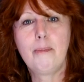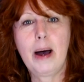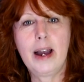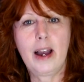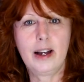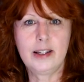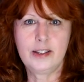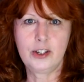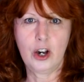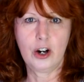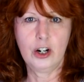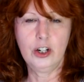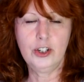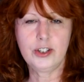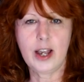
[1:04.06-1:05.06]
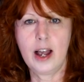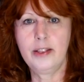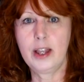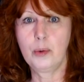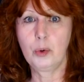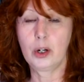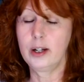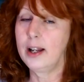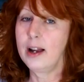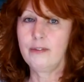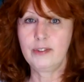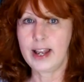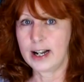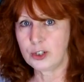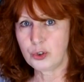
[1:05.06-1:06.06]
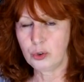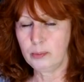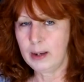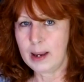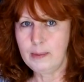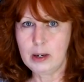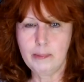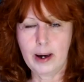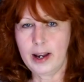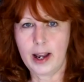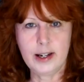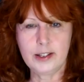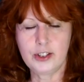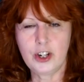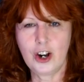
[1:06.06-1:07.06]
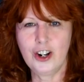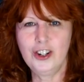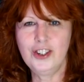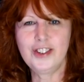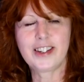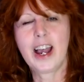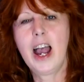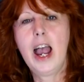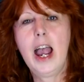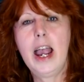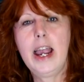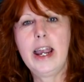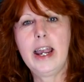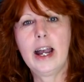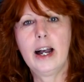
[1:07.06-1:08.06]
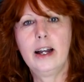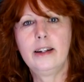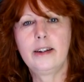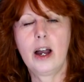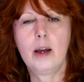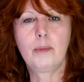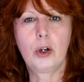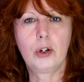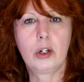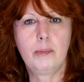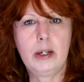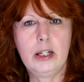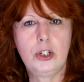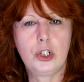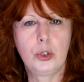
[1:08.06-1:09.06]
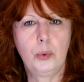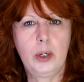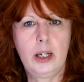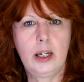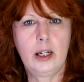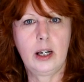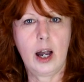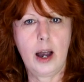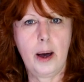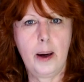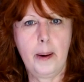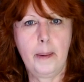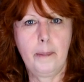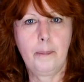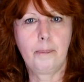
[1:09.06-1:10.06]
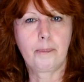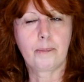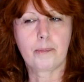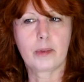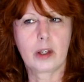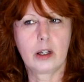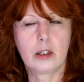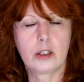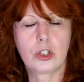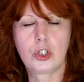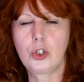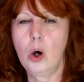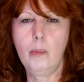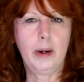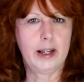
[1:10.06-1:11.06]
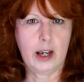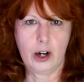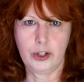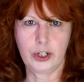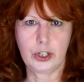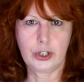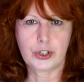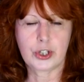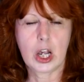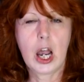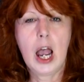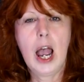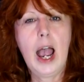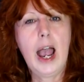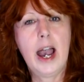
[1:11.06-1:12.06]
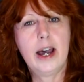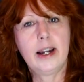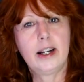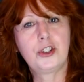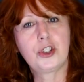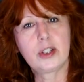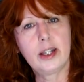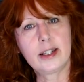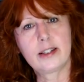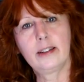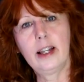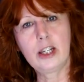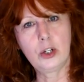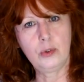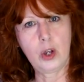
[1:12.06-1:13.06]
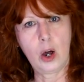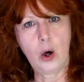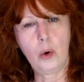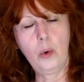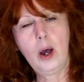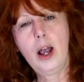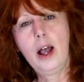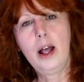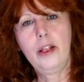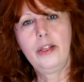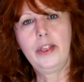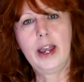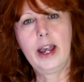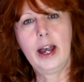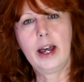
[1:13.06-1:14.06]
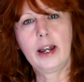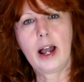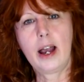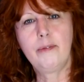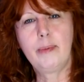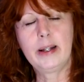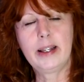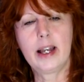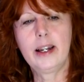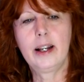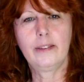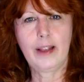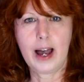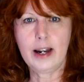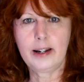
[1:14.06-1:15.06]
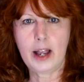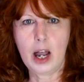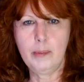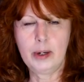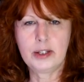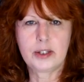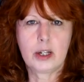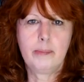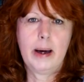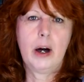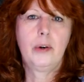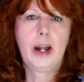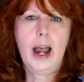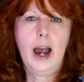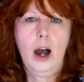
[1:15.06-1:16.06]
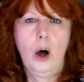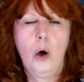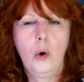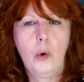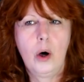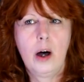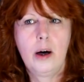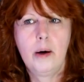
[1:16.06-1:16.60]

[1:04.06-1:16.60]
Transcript: by Ice Yarns, and then we're going to have Natural Baby by Ice Yarns, and I'm going to be doing so many others. And I'd just like to let you know that I've been getting a lot of comments about how